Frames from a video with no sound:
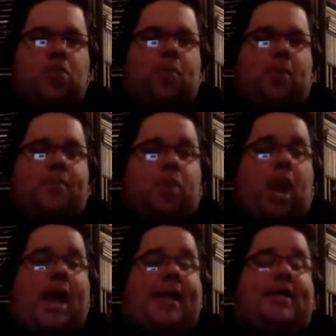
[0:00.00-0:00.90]
to be
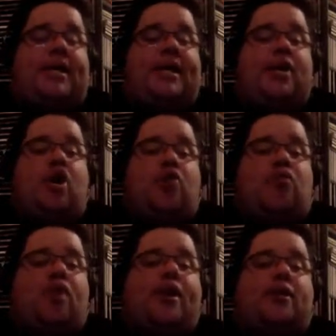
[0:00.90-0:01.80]
playing in
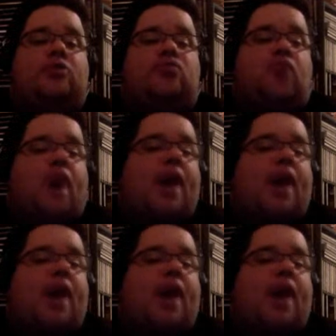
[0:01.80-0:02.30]
arenas